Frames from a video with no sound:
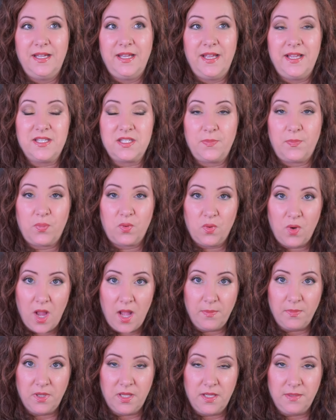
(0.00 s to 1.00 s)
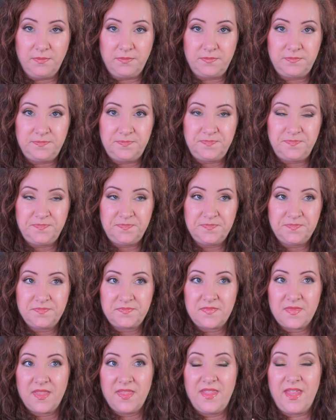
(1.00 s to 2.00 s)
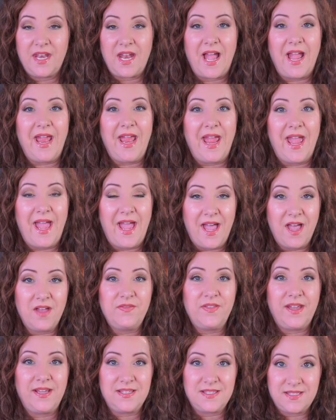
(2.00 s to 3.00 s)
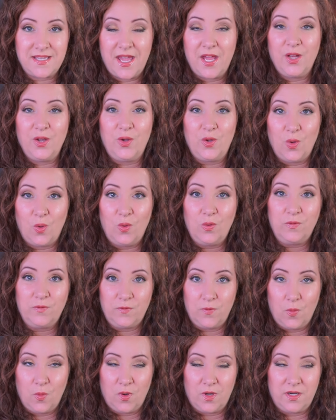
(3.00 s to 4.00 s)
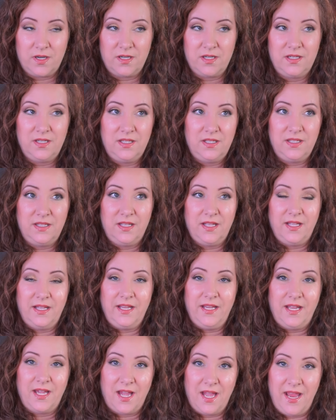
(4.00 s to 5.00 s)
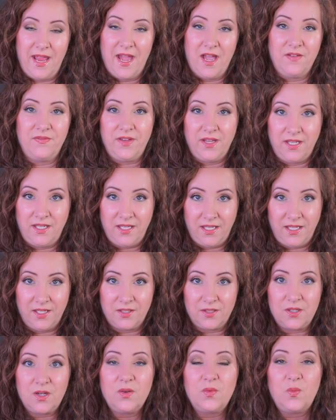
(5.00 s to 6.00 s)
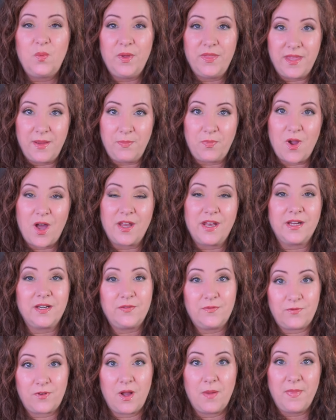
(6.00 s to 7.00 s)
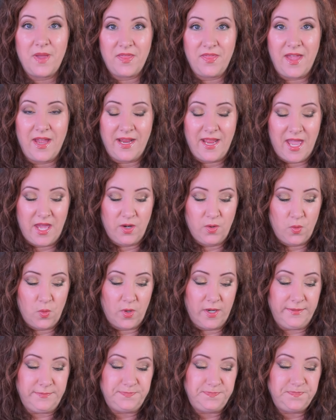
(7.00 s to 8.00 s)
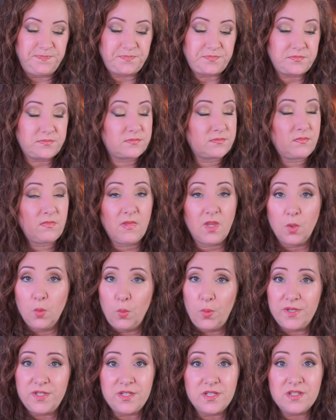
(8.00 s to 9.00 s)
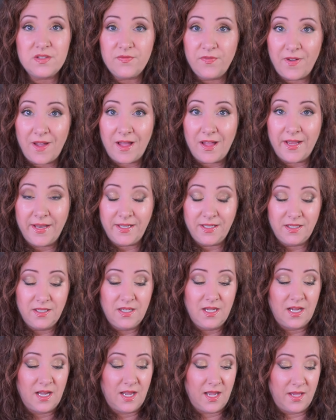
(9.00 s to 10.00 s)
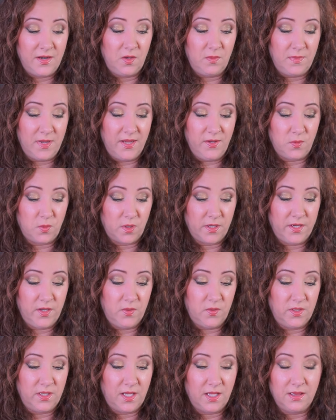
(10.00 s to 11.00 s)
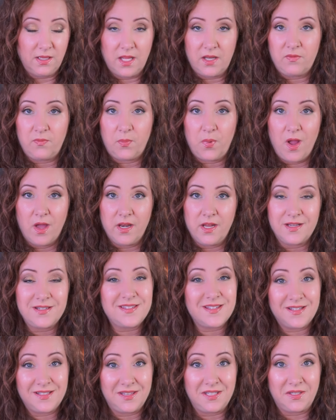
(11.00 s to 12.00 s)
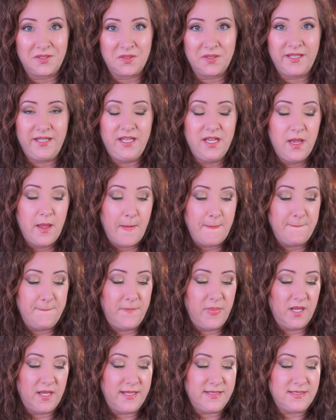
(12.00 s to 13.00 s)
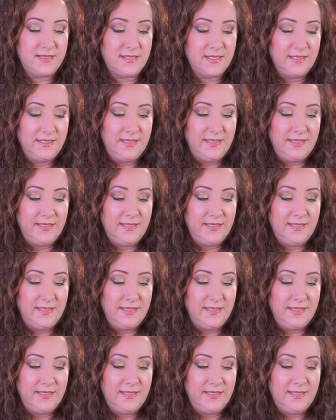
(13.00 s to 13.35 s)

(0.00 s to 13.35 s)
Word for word: is a problem that I have a set goal for I have in here with a product from that category, which is fine. I don't mind working on a lot of products, clearly, but